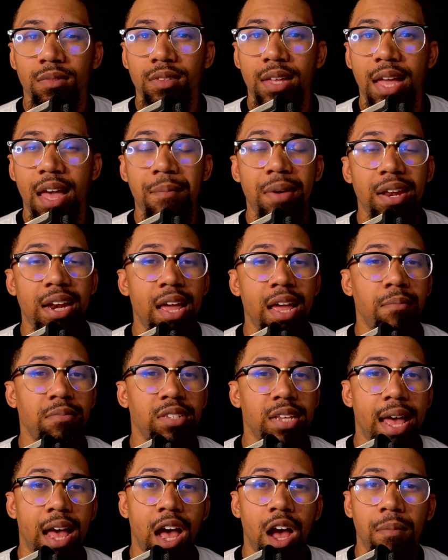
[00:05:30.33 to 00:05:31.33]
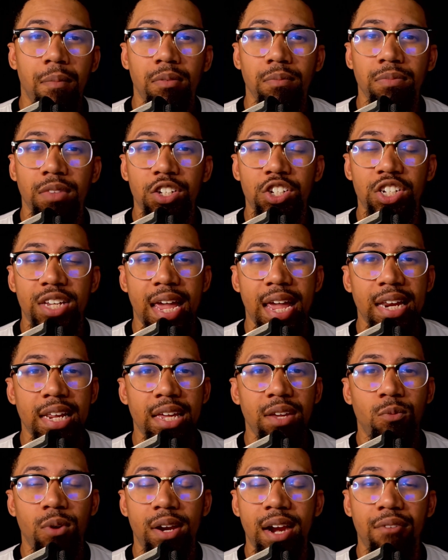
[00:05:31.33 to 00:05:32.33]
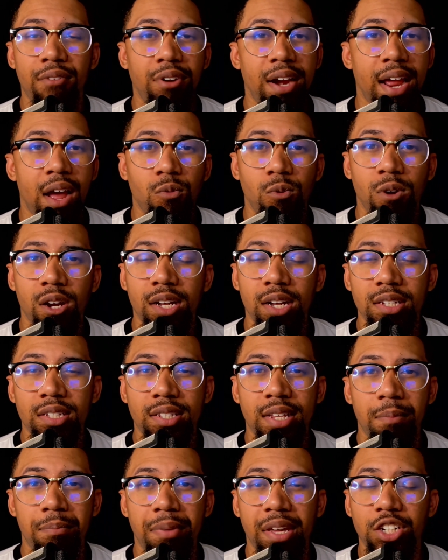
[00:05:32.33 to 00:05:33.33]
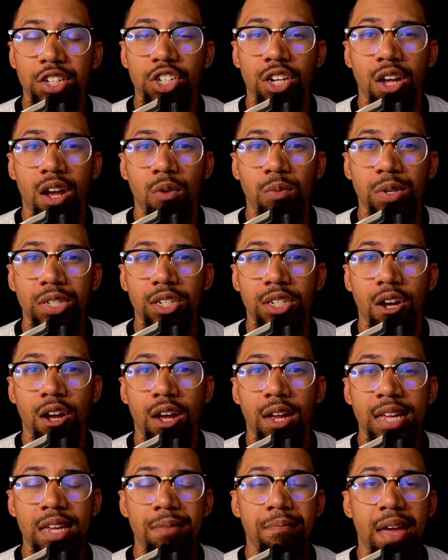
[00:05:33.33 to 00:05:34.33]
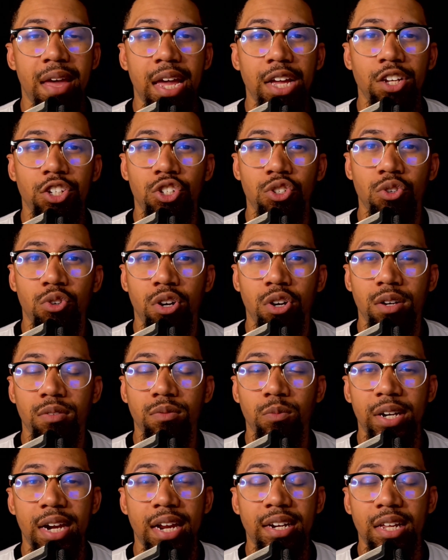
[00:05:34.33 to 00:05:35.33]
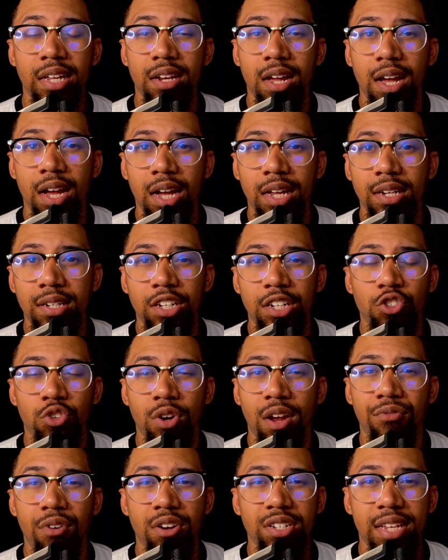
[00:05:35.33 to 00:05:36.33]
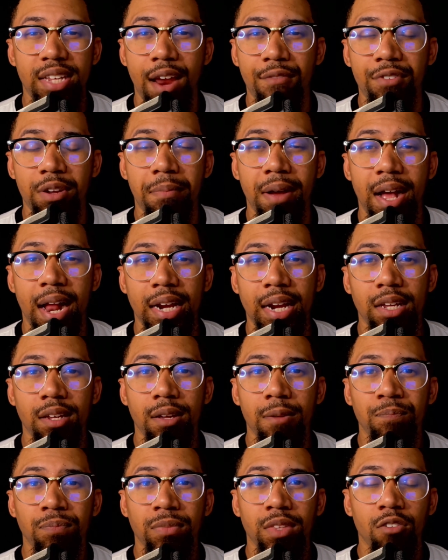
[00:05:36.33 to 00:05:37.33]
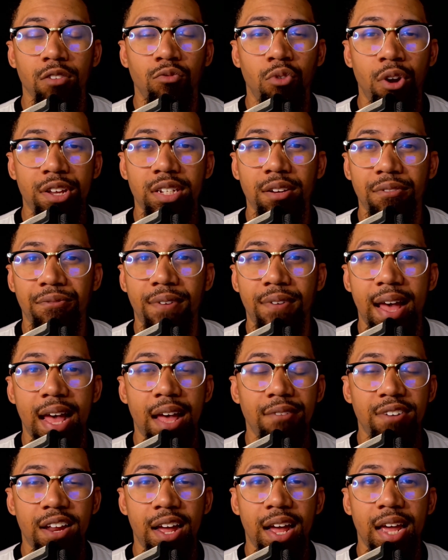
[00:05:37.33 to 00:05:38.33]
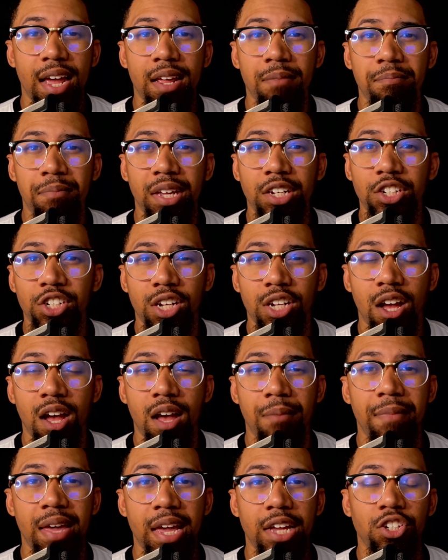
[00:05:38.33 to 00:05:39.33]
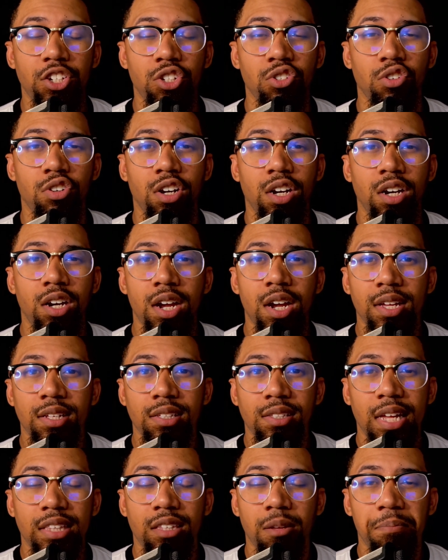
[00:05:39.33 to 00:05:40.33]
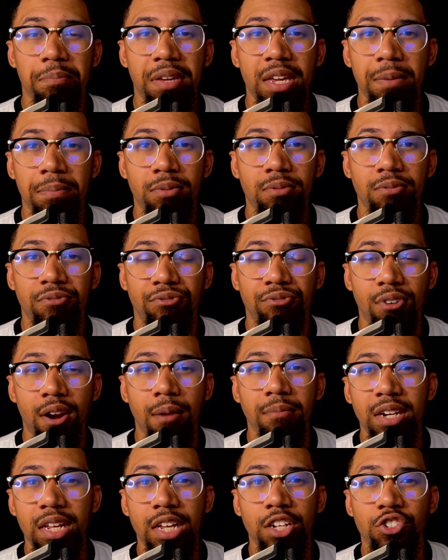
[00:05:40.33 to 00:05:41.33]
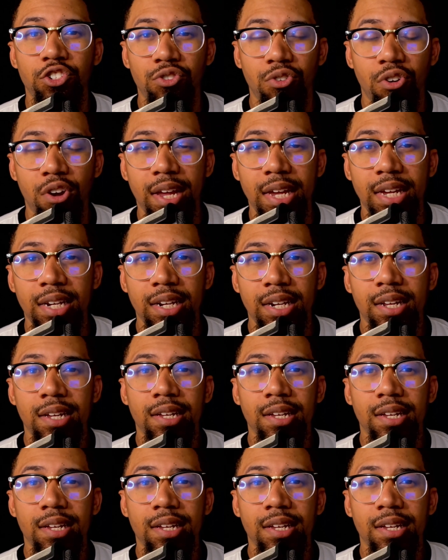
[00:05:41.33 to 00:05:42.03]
Eminem's album, The Shady, whatever that was that Big Sean was on, he made sure when they did Detroit vs. Everybody, Royce da 5'9" and Big Sean made sure that the people from Detroit